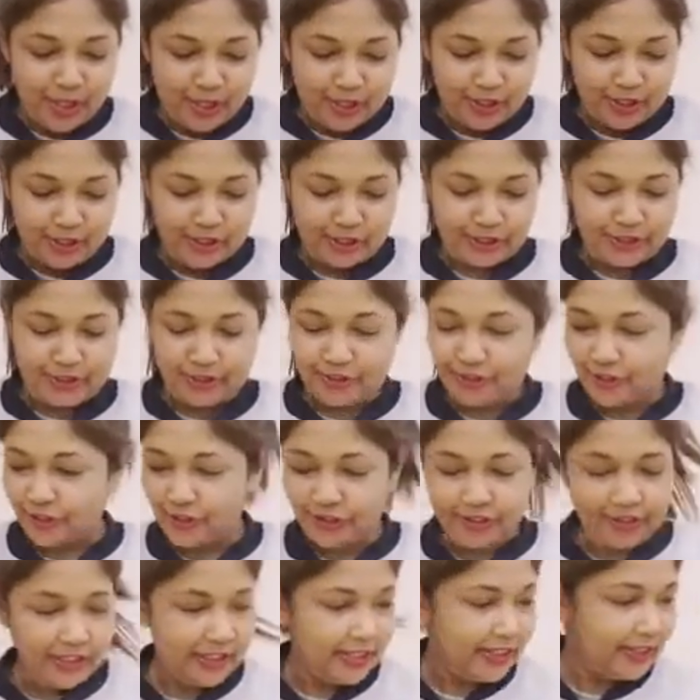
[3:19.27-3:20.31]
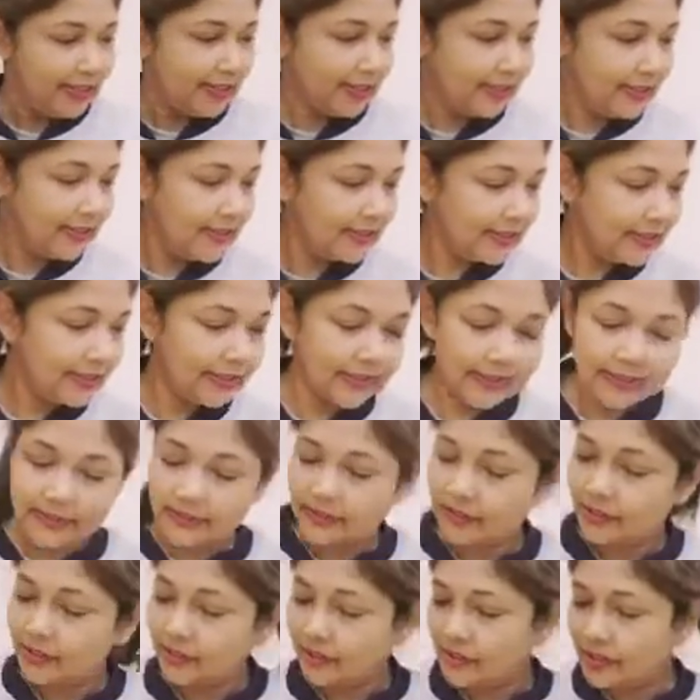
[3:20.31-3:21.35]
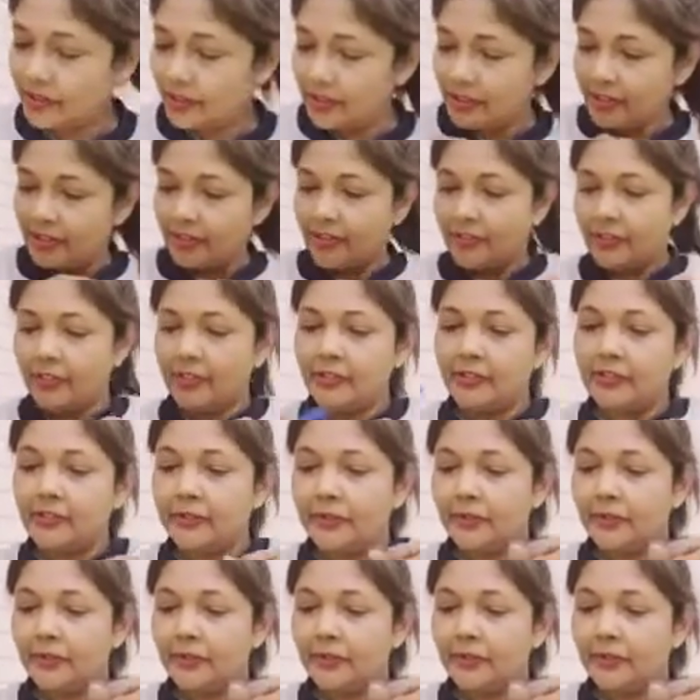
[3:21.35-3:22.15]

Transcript: stirring. Let's stir.